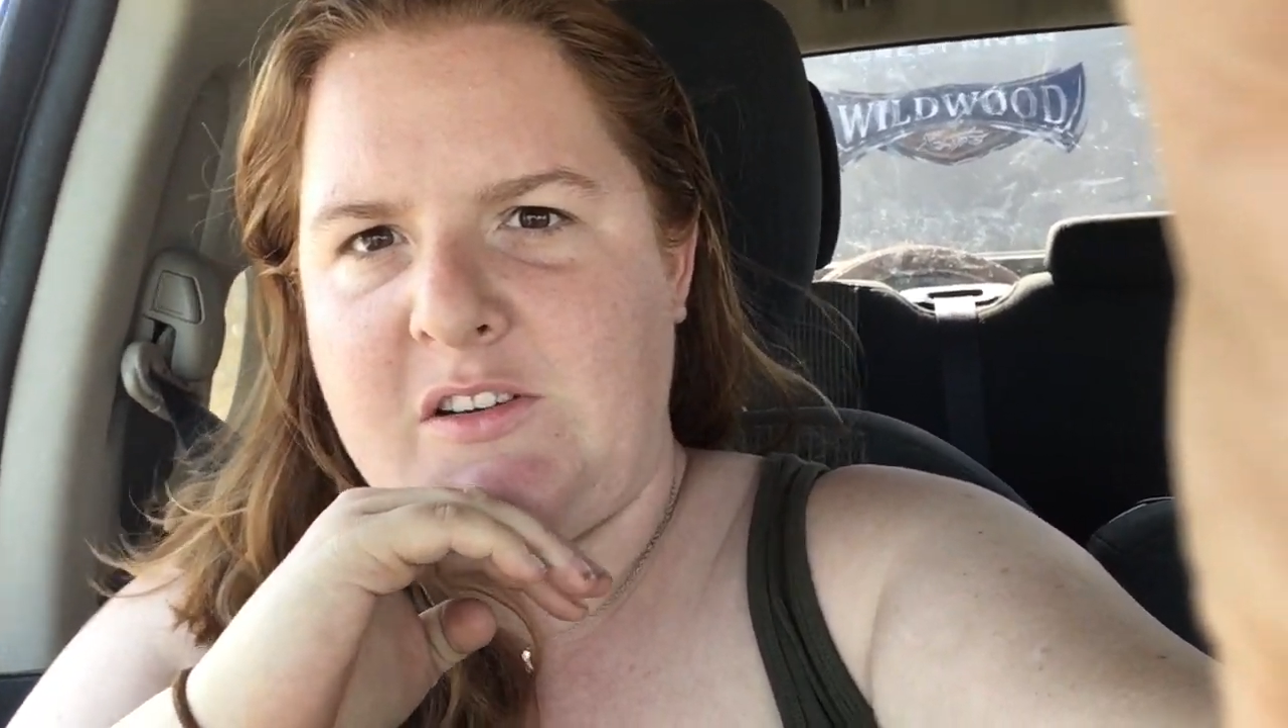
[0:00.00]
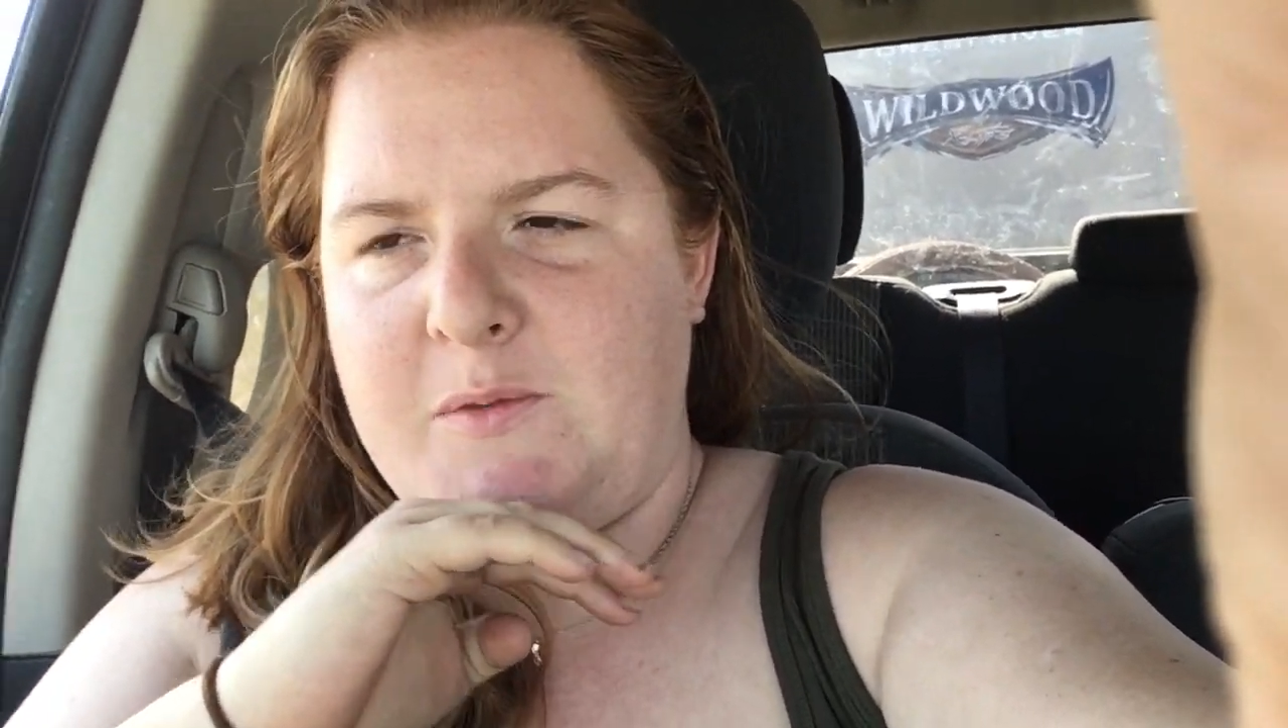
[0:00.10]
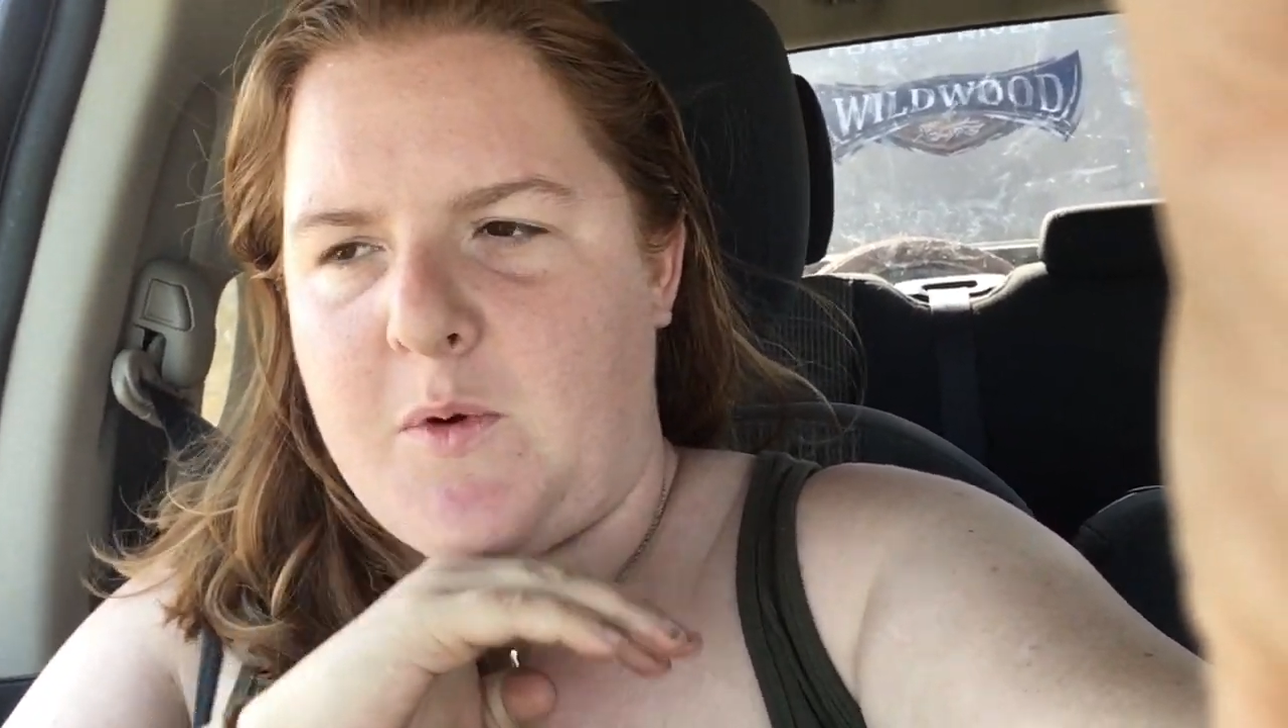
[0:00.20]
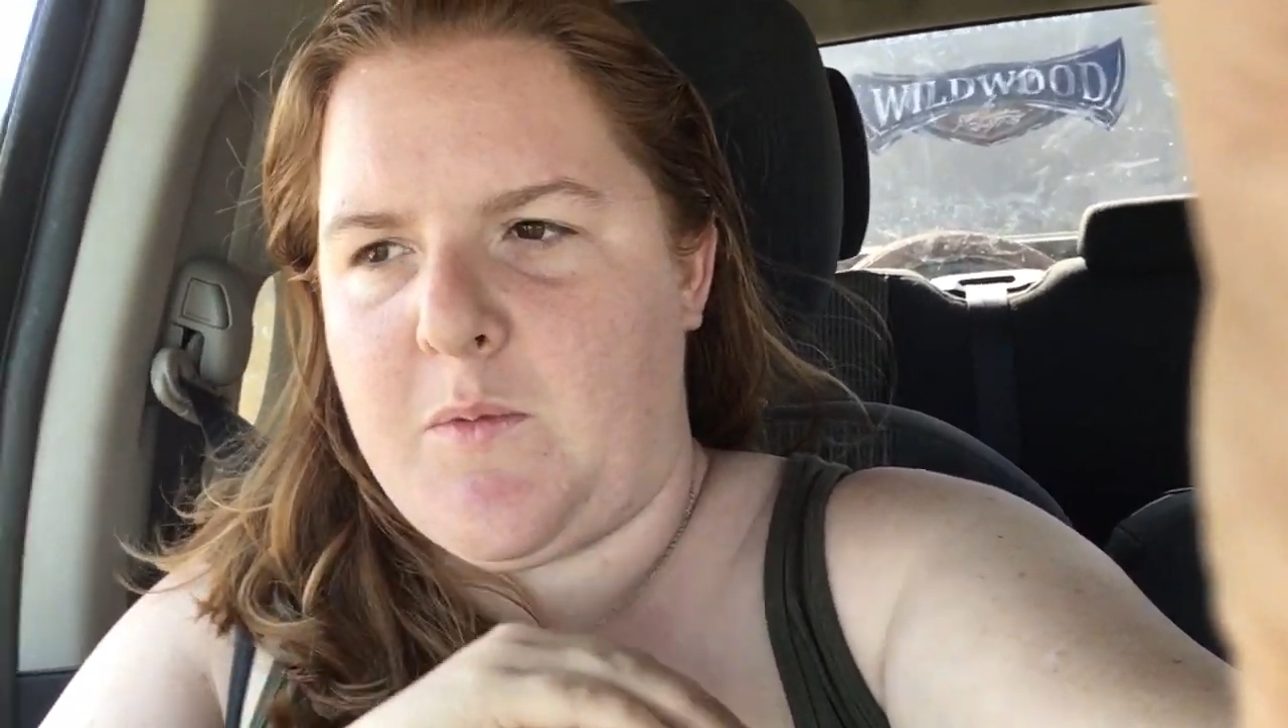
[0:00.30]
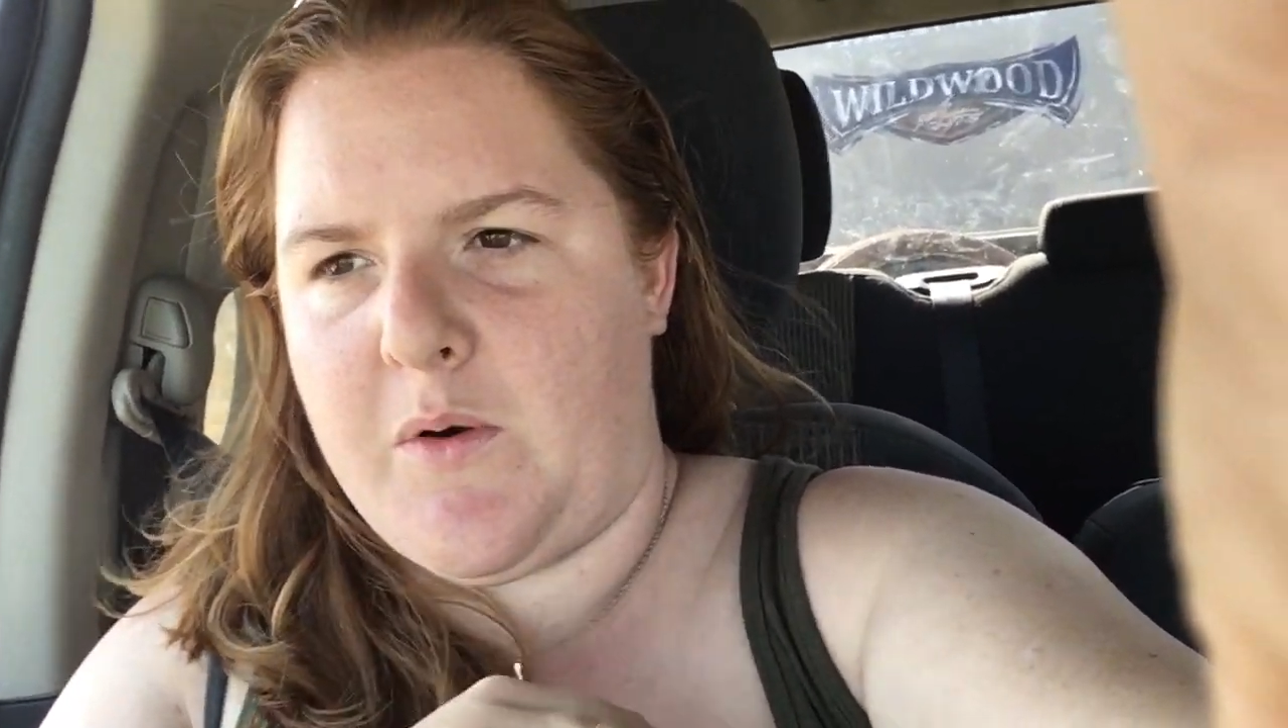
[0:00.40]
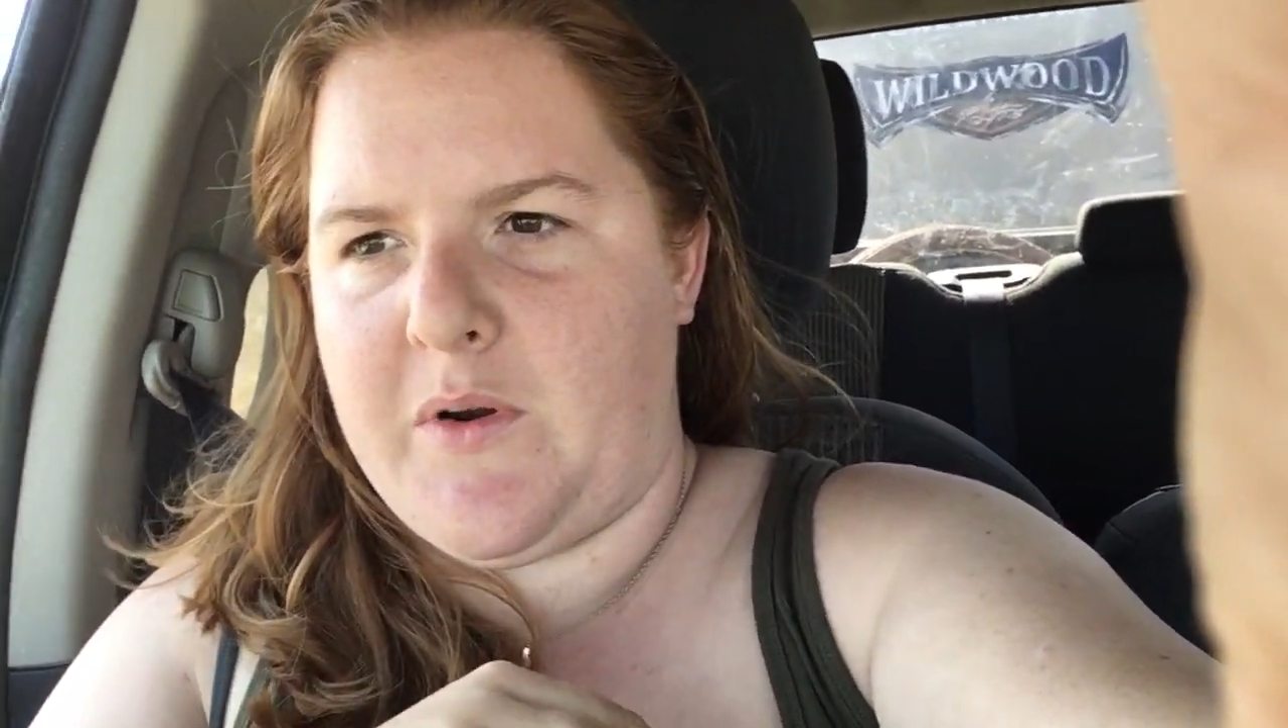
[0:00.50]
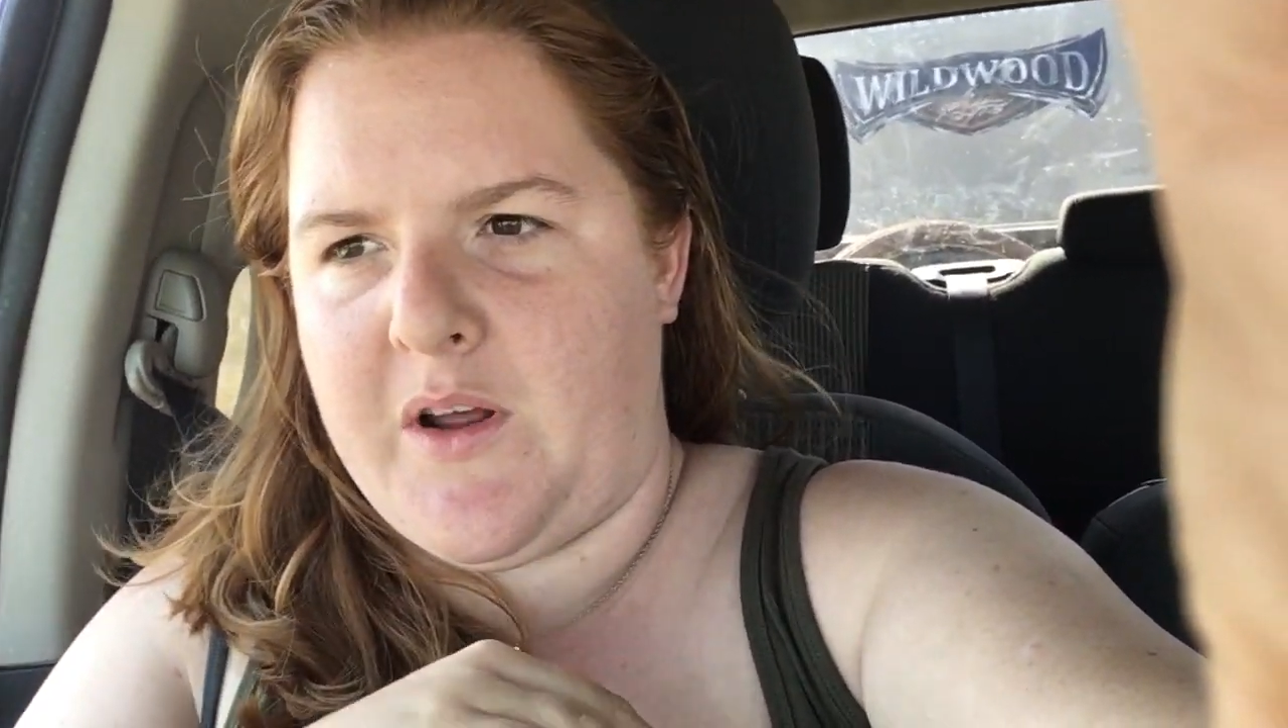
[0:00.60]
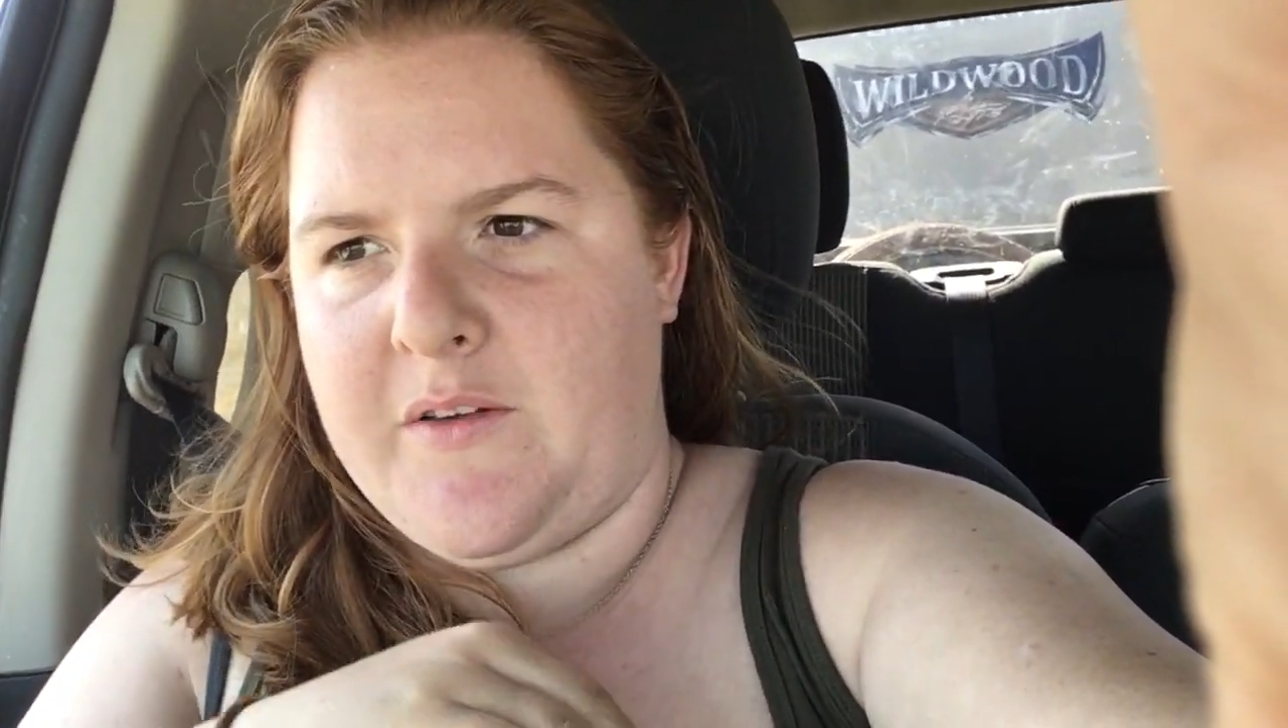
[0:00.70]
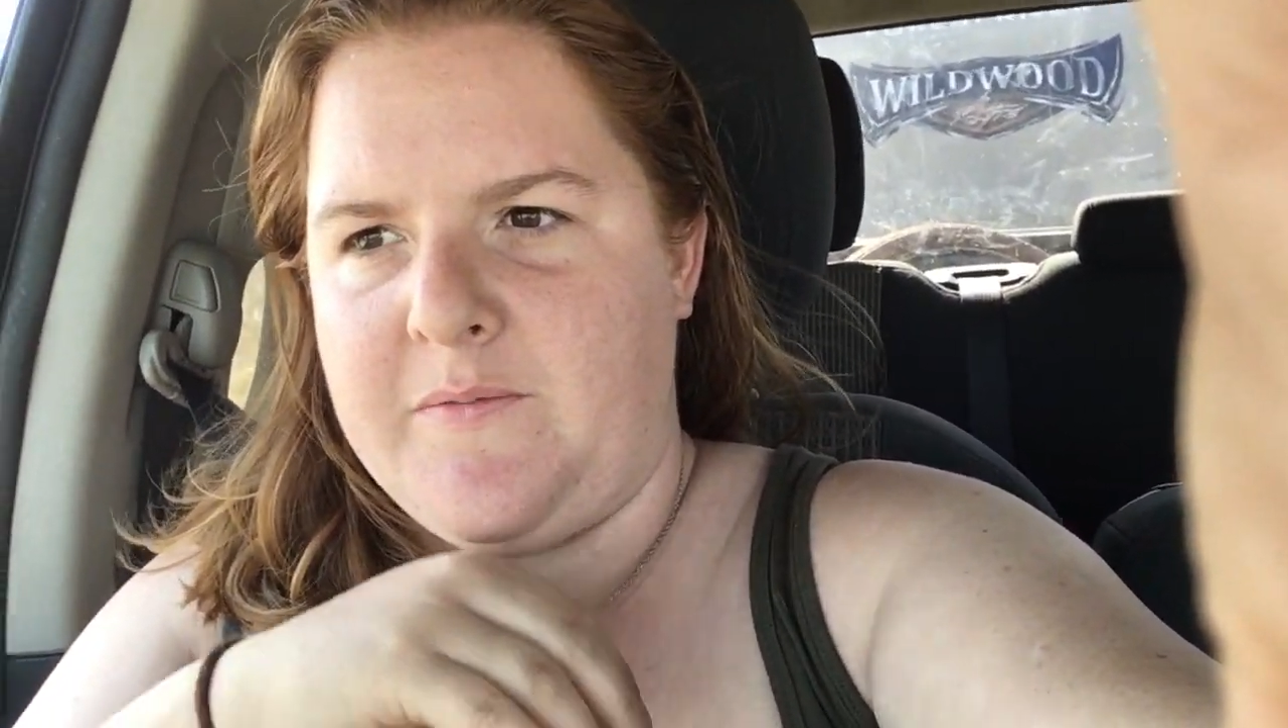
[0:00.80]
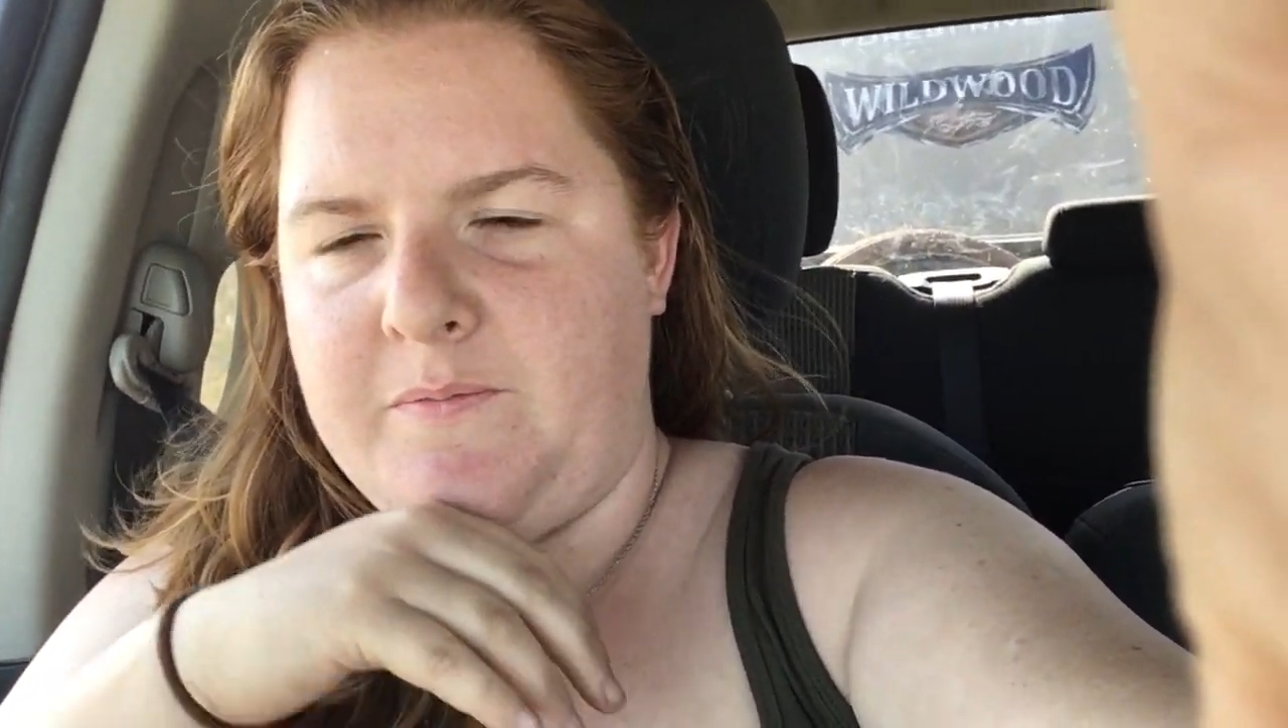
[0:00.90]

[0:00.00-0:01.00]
in Wawona.